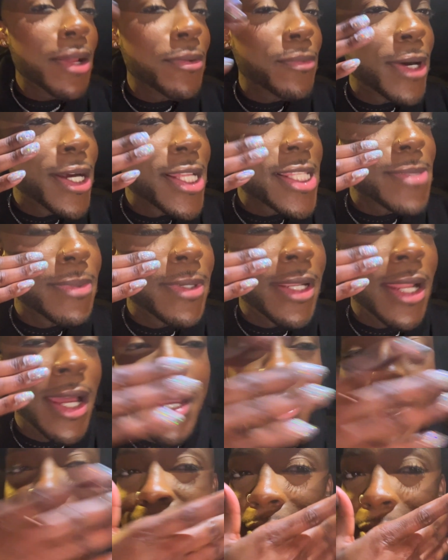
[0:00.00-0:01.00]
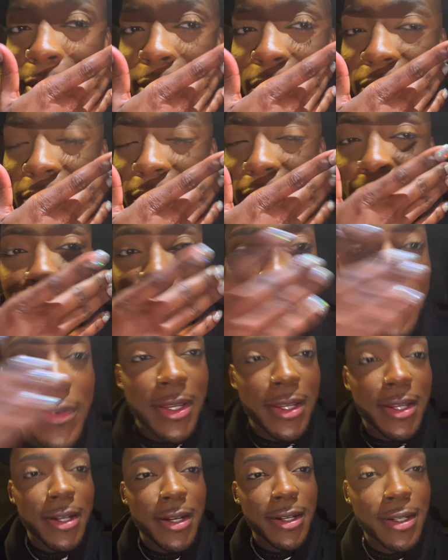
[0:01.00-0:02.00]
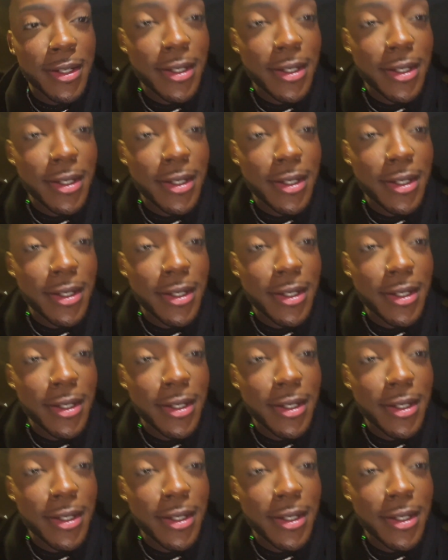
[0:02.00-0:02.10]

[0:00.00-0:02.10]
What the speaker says: once, but like over here and over here.